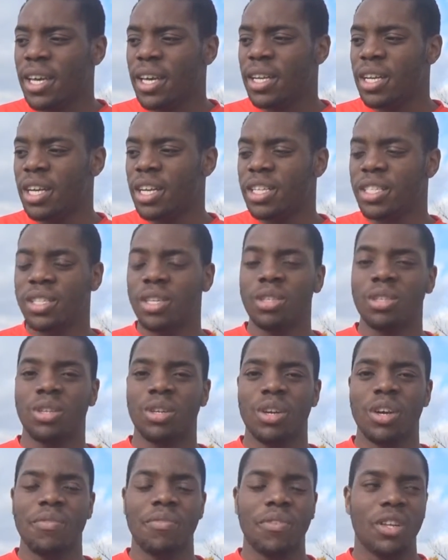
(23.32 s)
And uh, it's
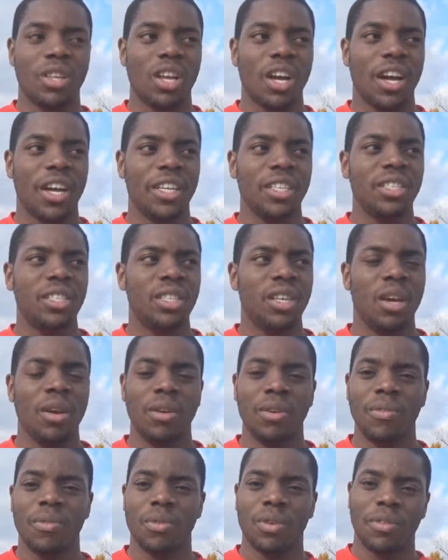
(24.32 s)
also good for lines,
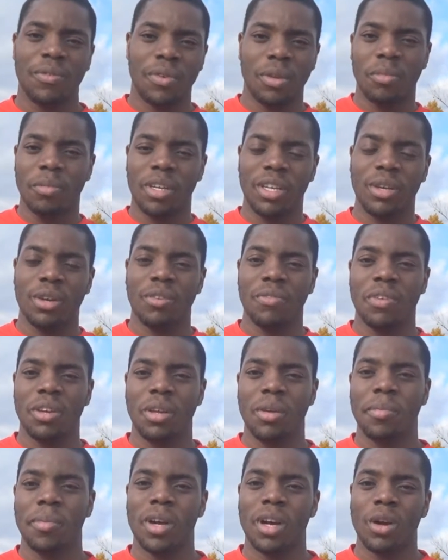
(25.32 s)
for filming your
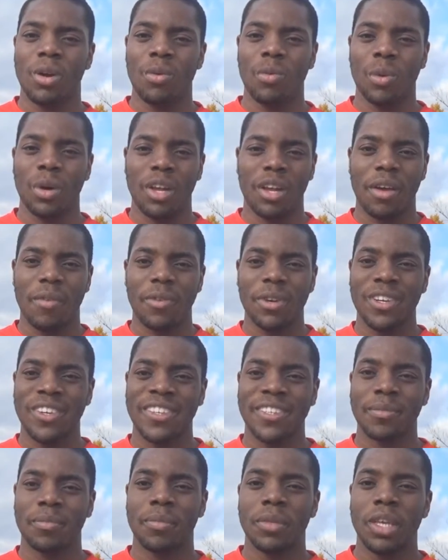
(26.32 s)
video part or whatever.
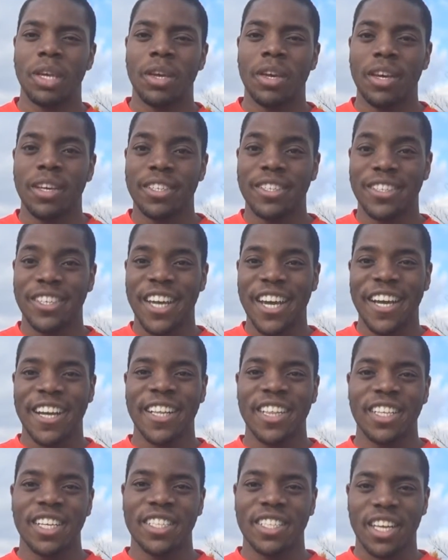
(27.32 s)
So yeah,
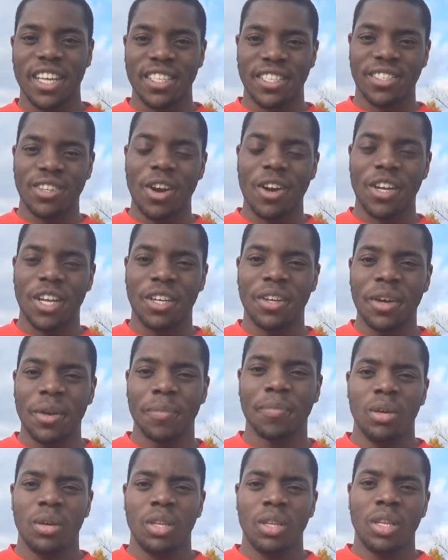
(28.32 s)
let's get started.
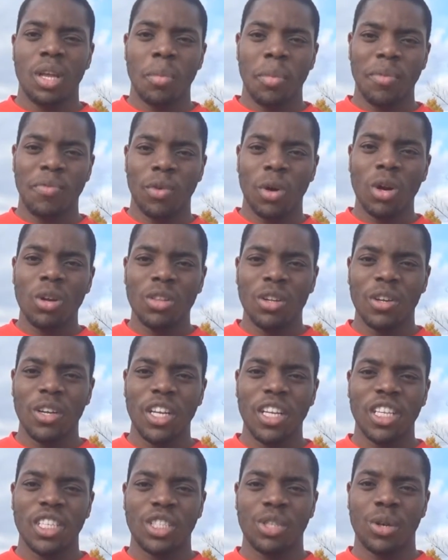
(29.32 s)
Now before
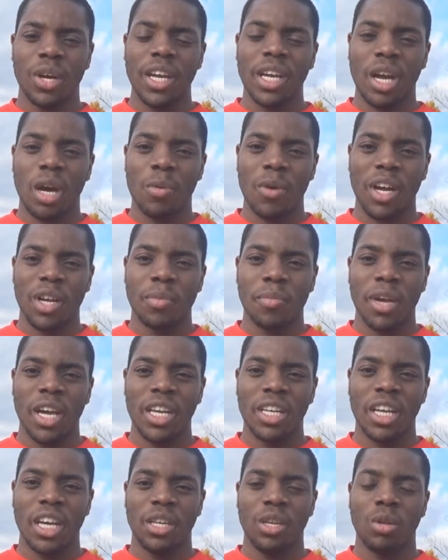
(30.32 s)
learning this trick, I
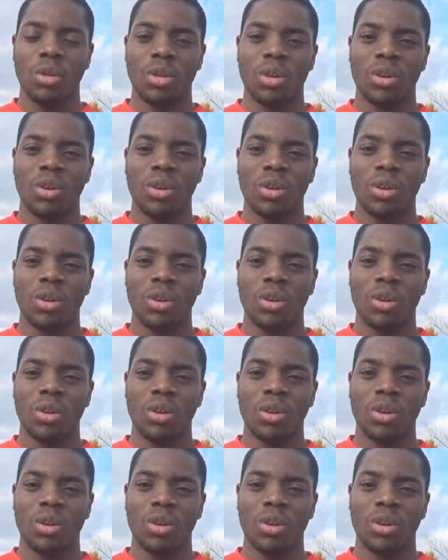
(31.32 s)
recommend that you